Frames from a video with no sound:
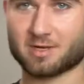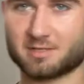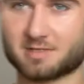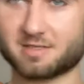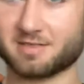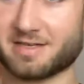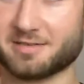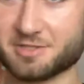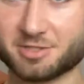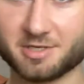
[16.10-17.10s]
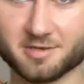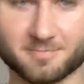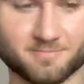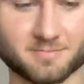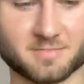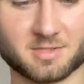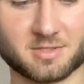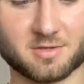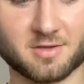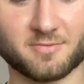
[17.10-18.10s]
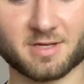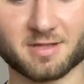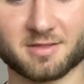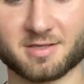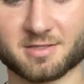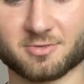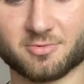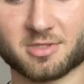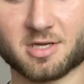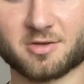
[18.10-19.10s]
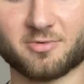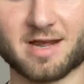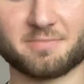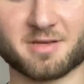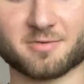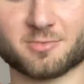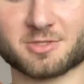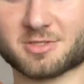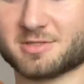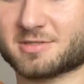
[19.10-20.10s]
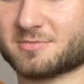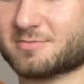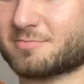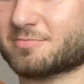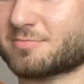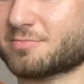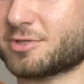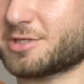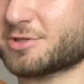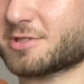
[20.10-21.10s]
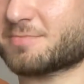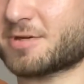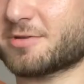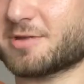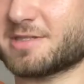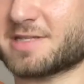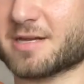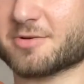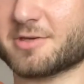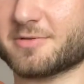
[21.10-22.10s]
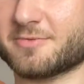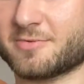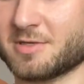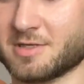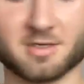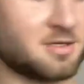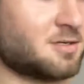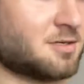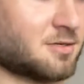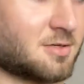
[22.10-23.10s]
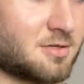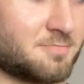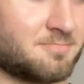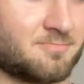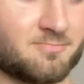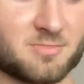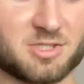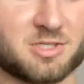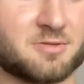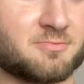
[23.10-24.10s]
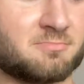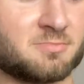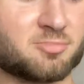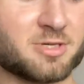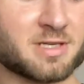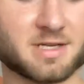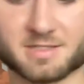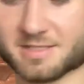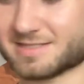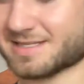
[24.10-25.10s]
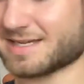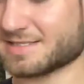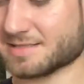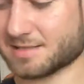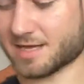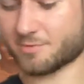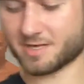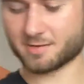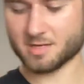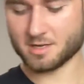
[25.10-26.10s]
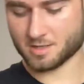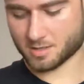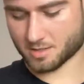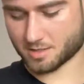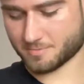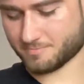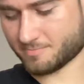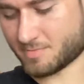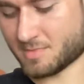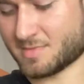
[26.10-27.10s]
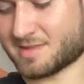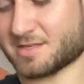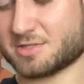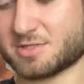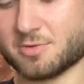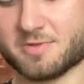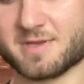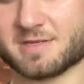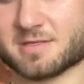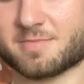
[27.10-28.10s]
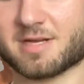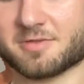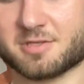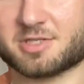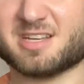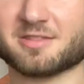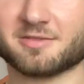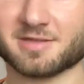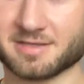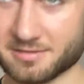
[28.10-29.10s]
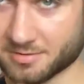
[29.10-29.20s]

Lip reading: it's still in the sheath. So they've got this rattan wrapping, which is pretty sure it's purely decorative. The sheath's pretty nice. It's nice, lightweight. There's two things about the sheath that